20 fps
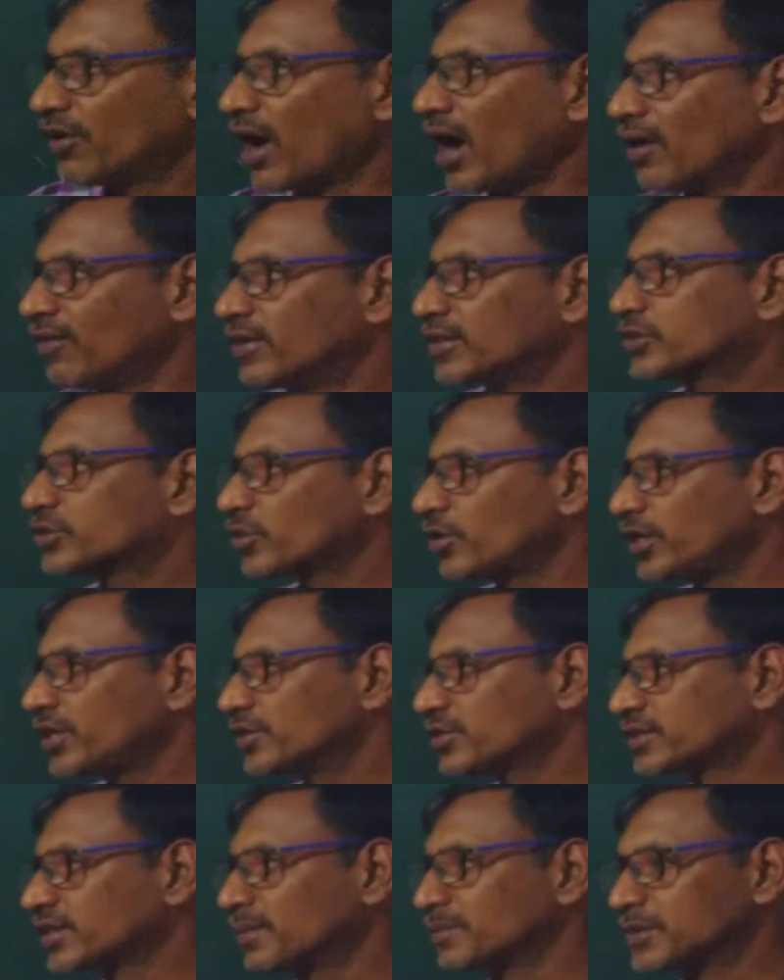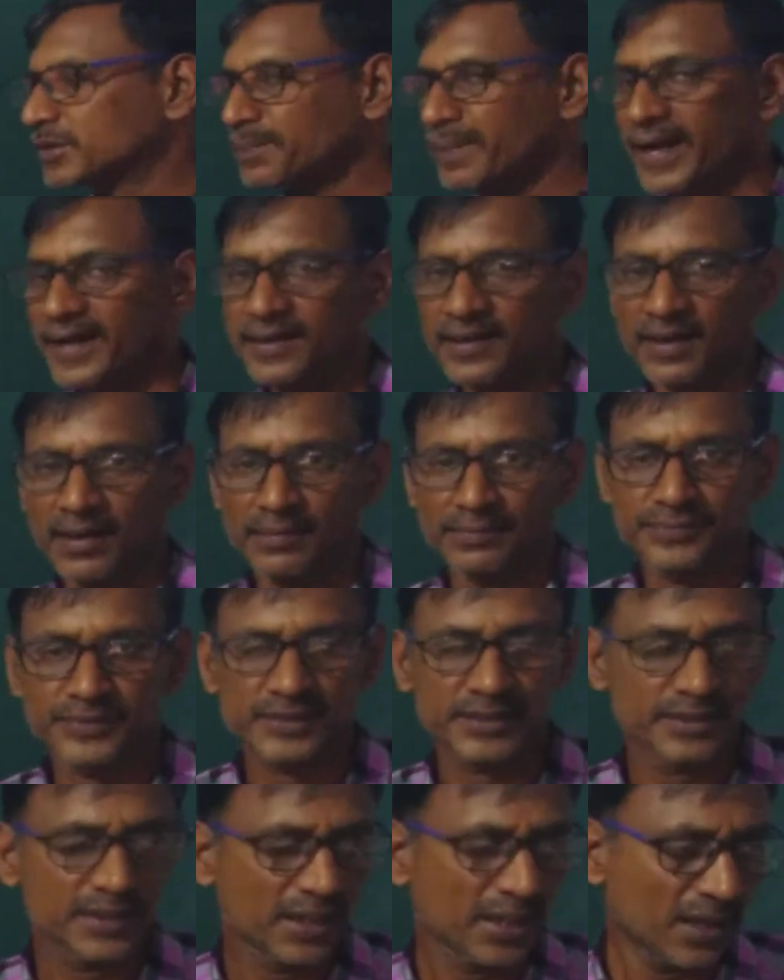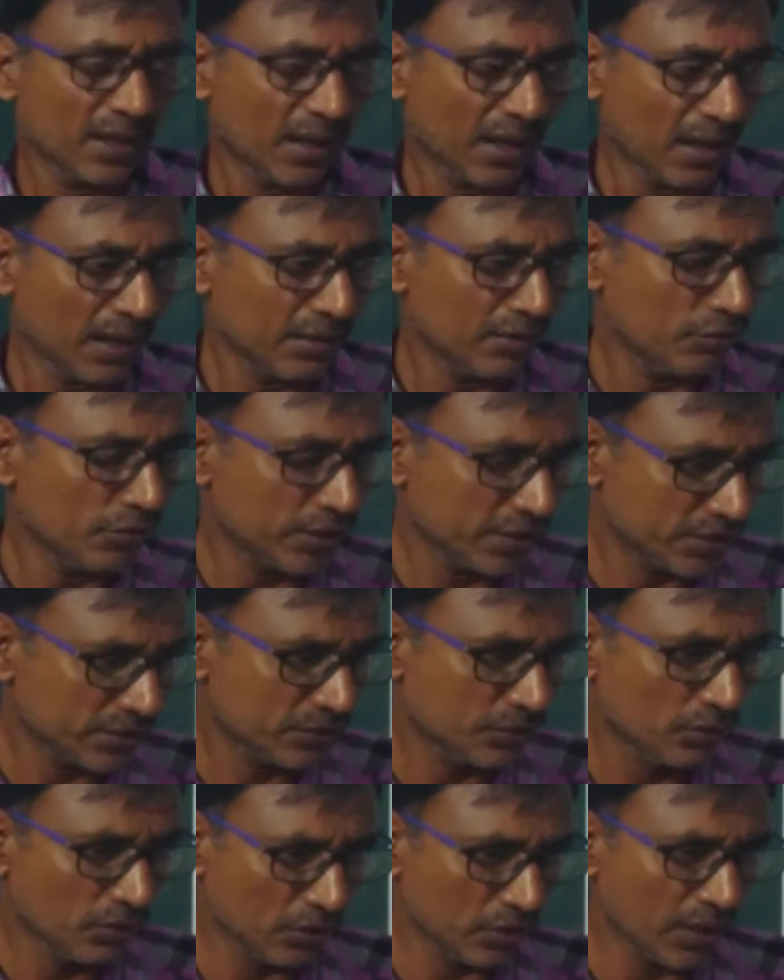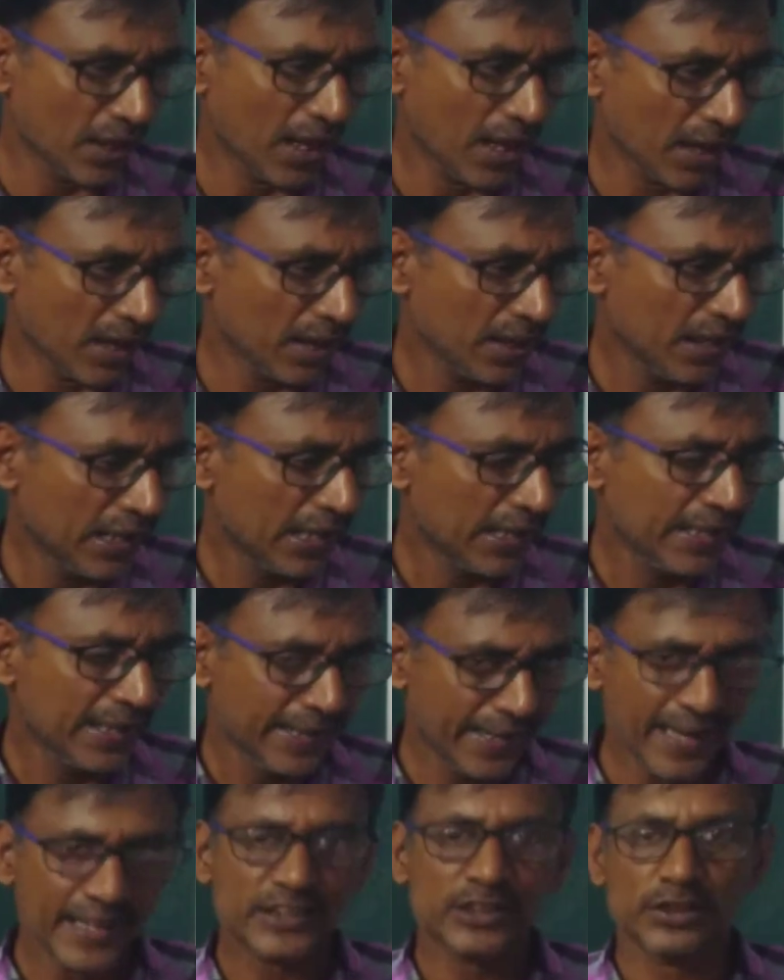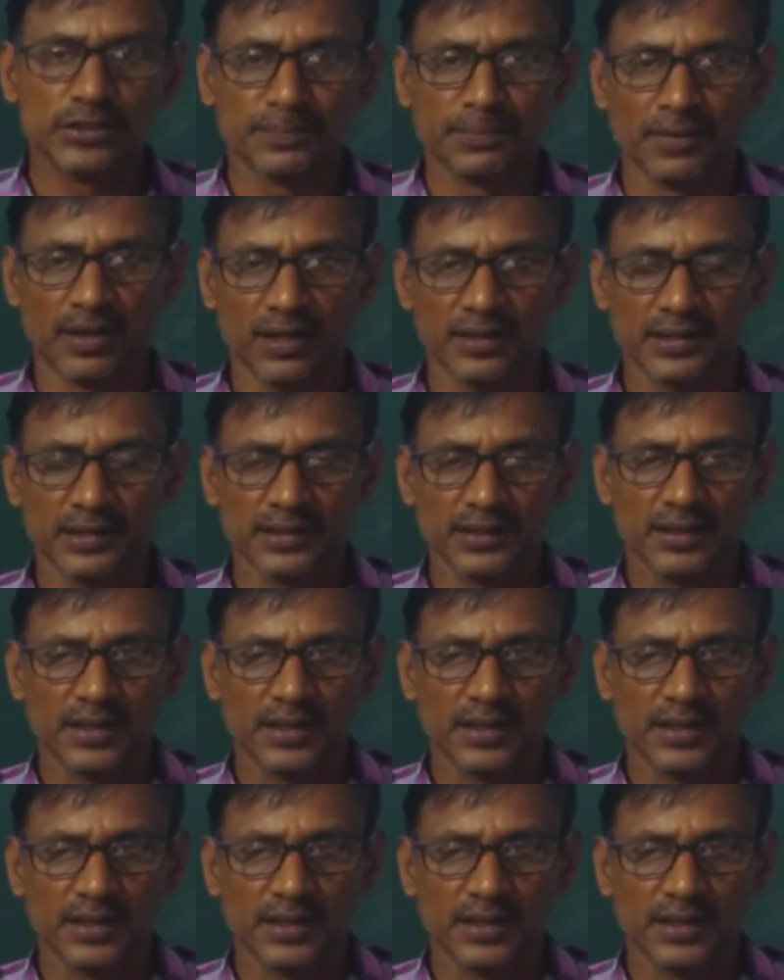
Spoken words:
I will show you some spectrums and we will go the next part.